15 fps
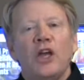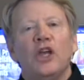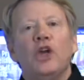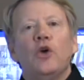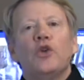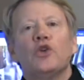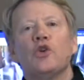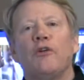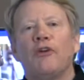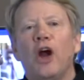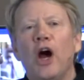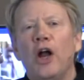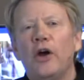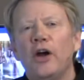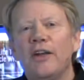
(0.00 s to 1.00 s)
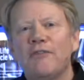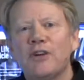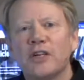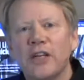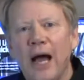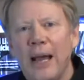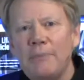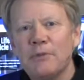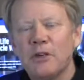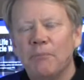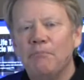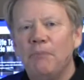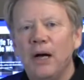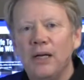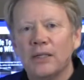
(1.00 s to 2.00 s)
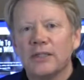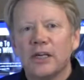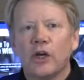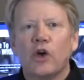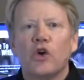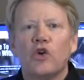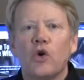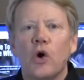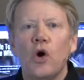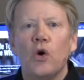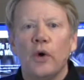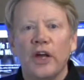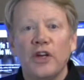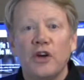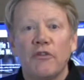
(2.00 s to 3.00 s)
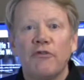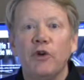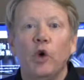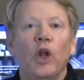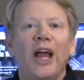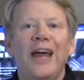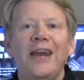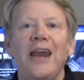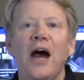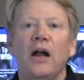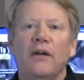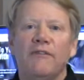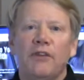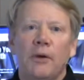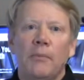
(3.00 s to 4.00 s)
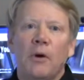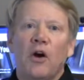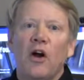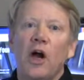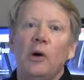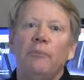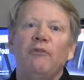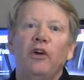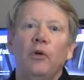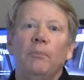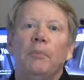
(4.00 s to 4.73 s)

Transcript: You know, there's over 100 different types of bugs that can grow in your fuel, and none of them are helpful,